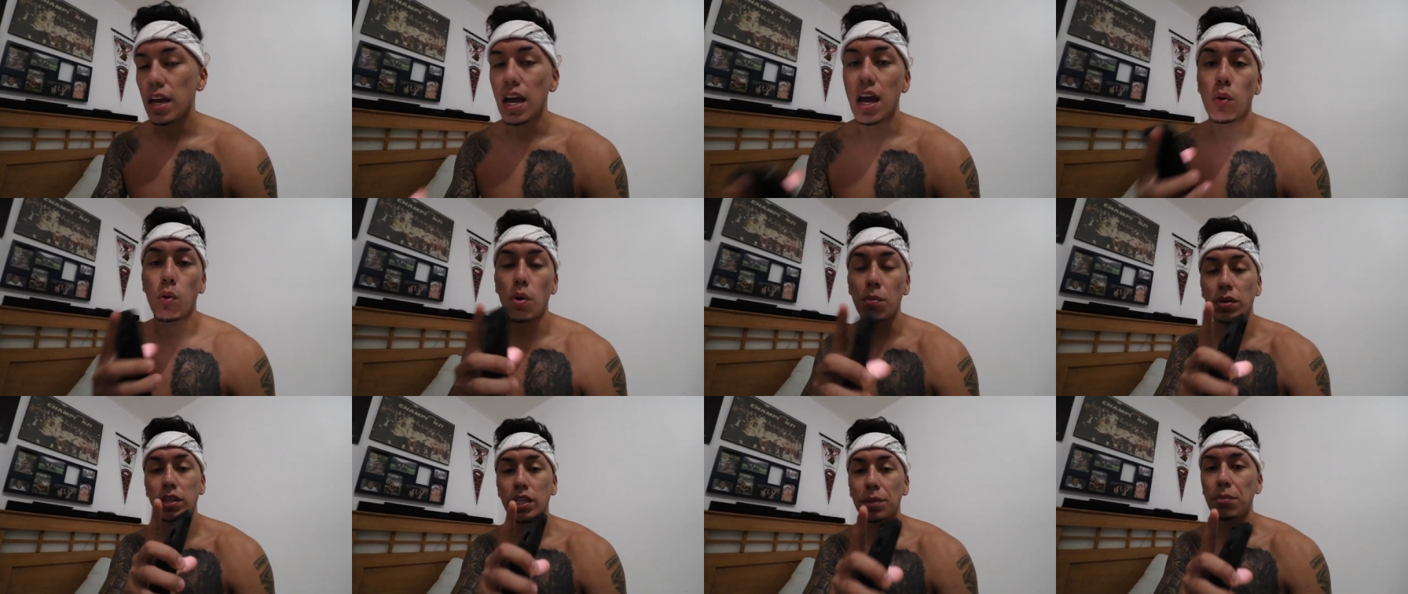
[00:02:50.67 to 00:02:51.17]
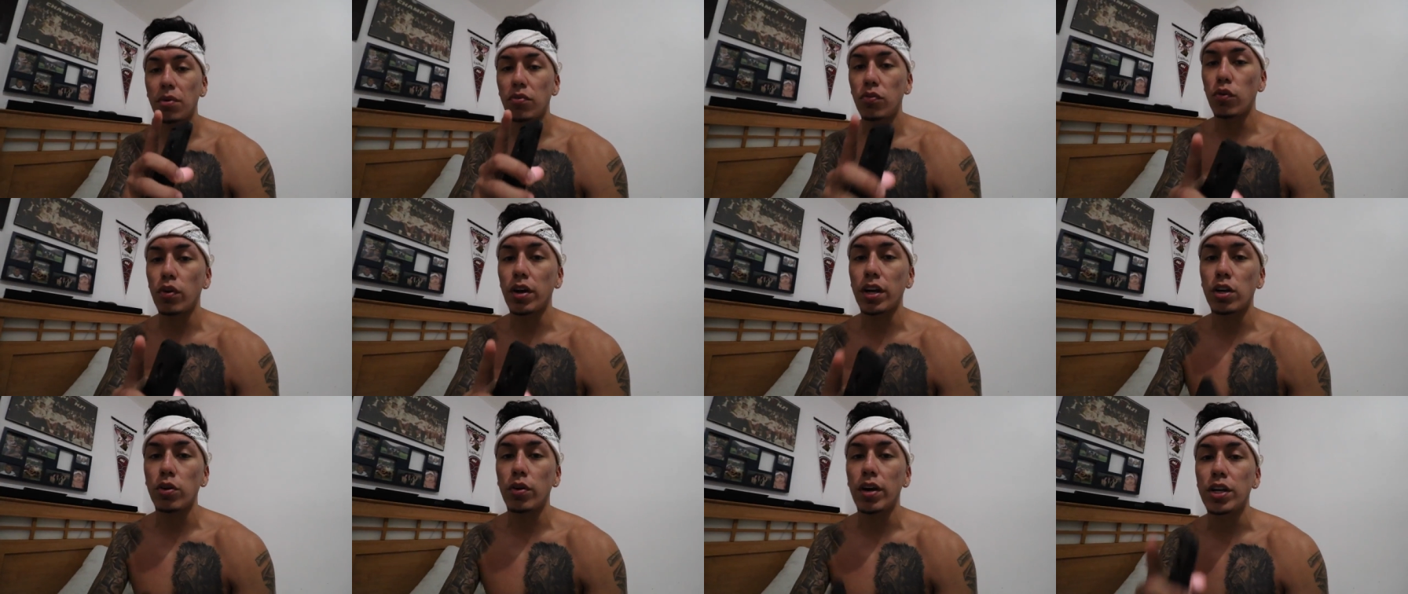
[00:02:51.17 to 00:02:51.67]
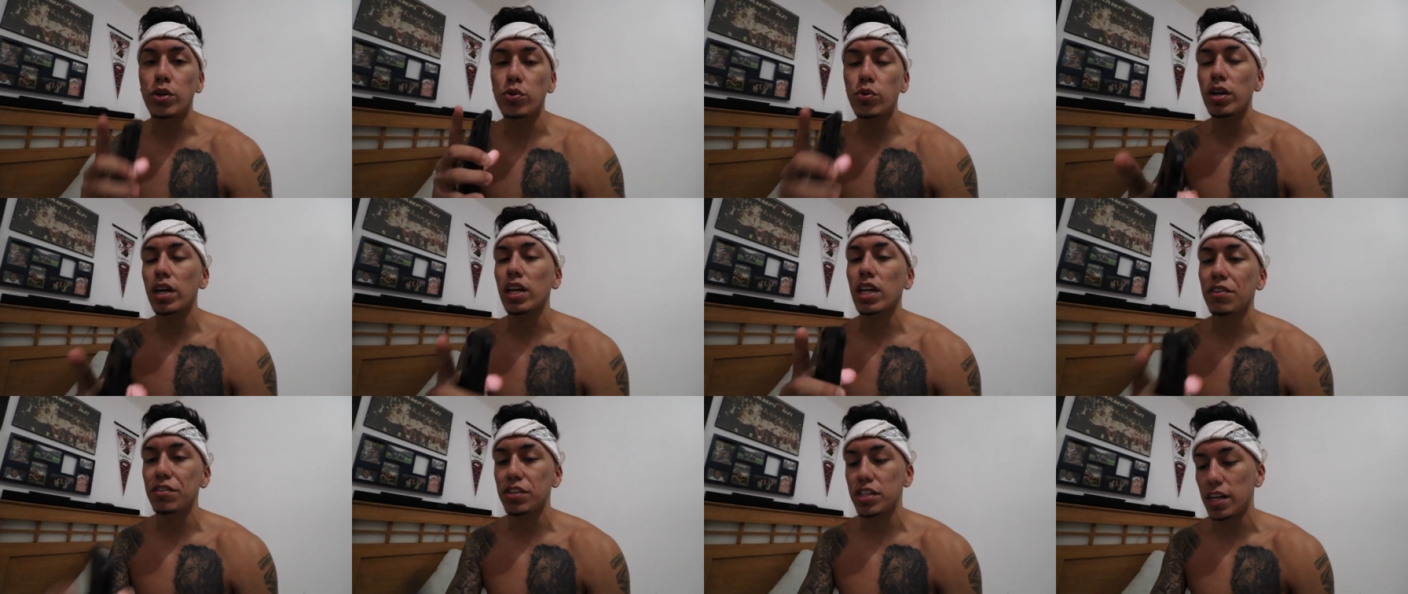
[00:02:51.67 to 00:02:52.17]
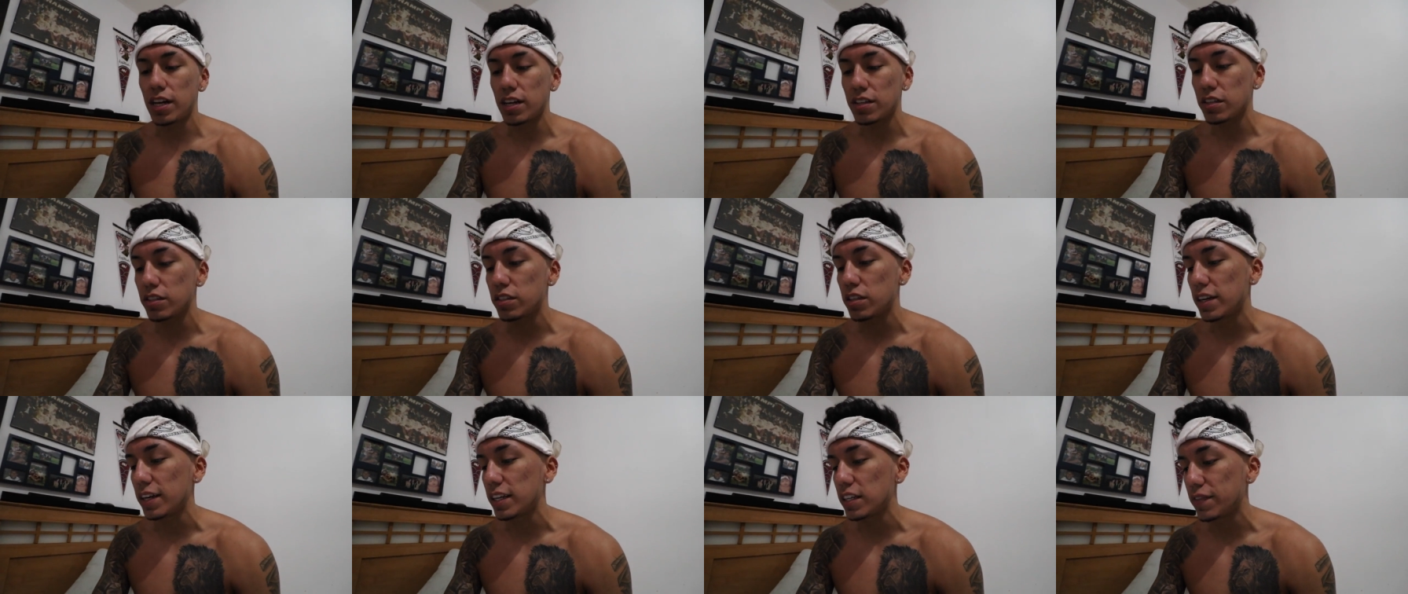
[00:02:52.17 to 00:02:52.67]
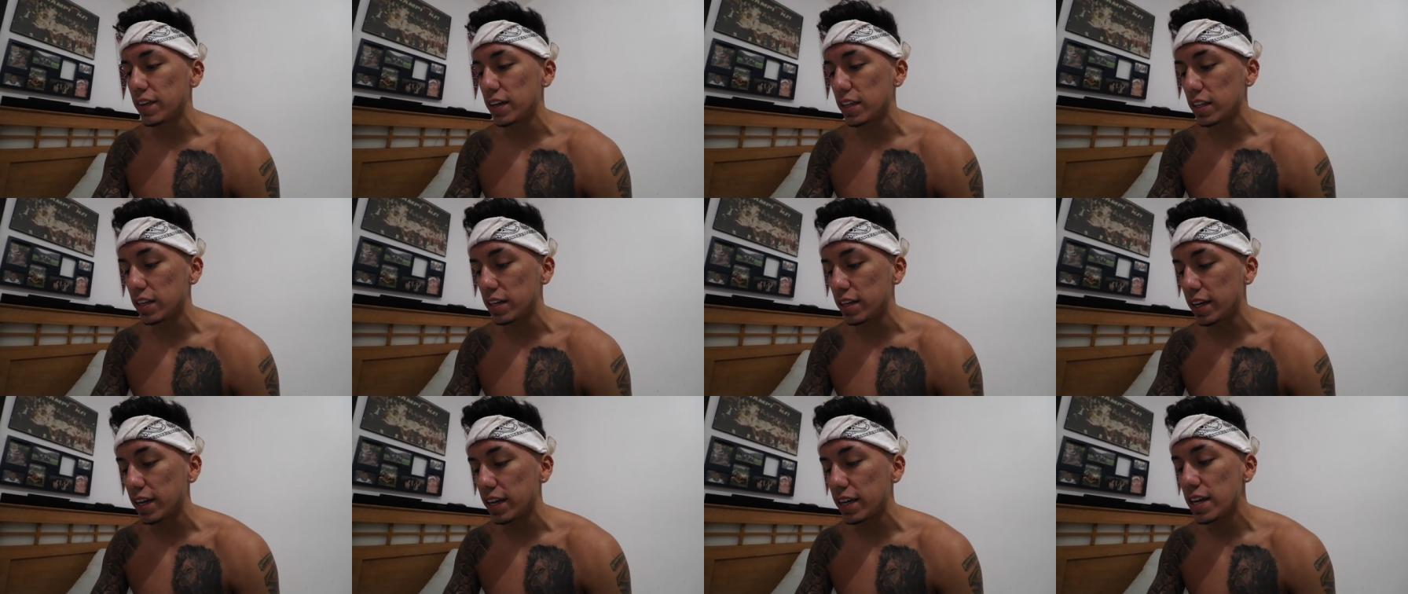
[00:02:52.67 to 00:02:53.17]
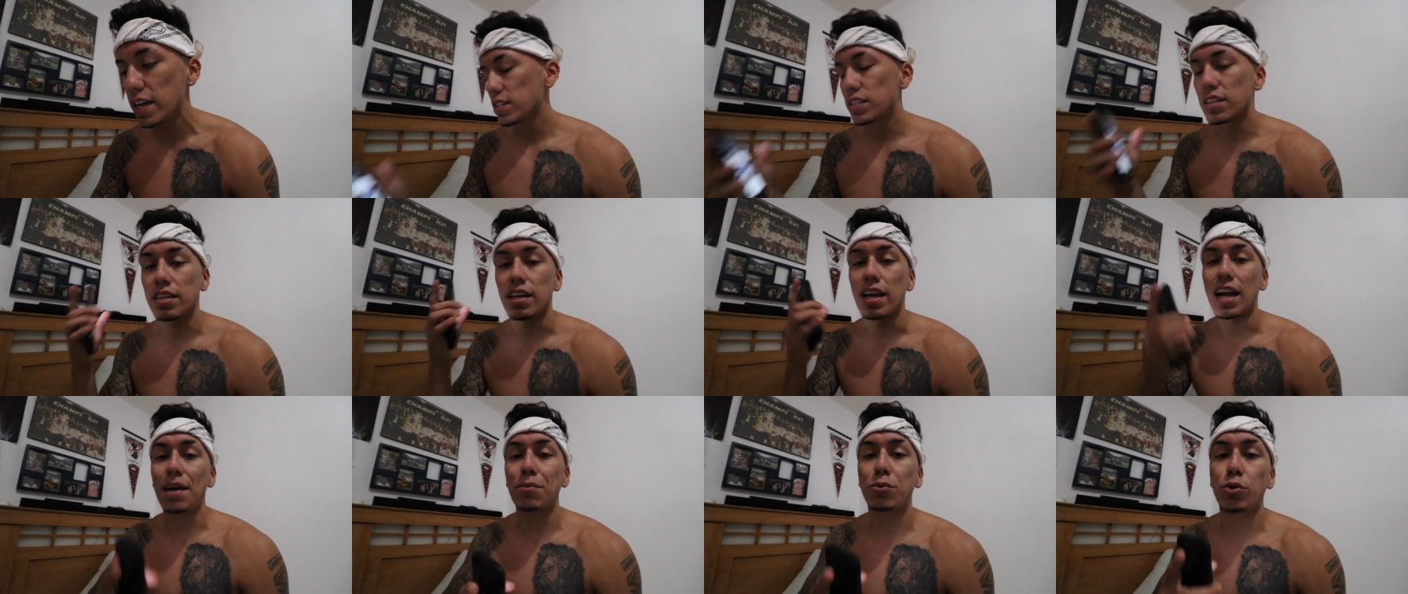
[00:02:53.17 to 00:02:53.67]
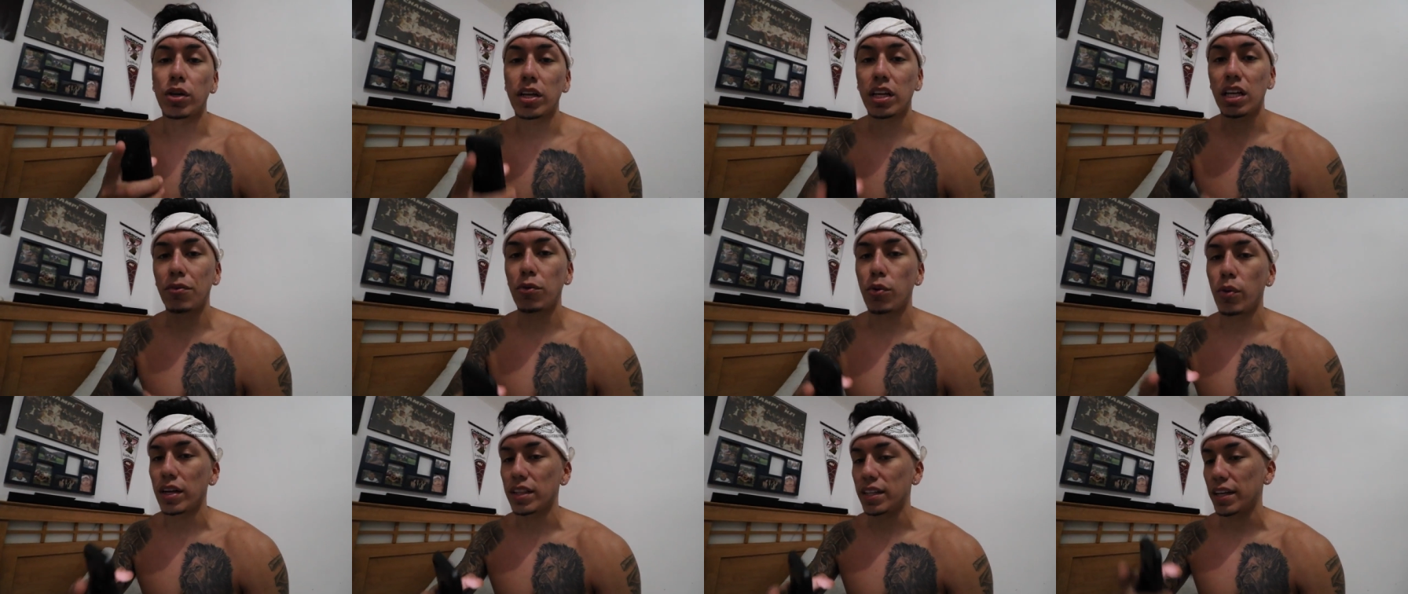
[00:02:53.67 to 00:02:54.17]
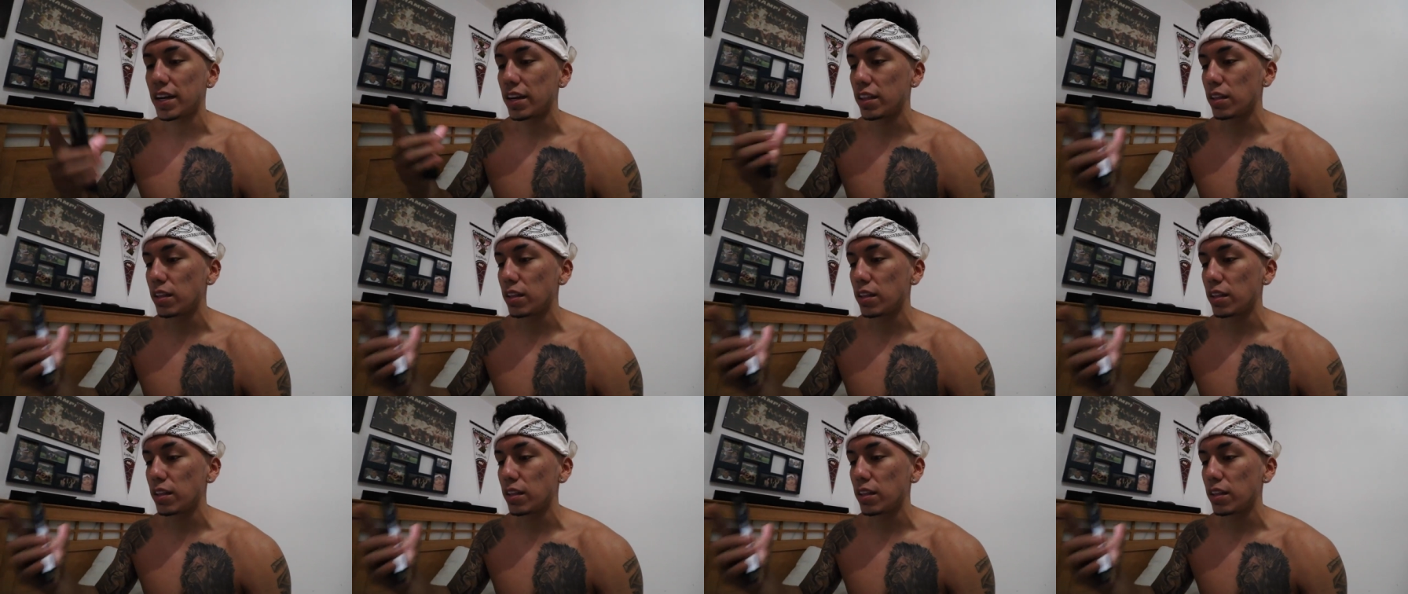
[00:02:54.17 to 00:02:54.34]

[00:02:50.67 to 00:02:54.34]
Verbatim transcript: And one more thing before I go, I do gotta give a shout out to today's fan of the day because I am doing a giveaway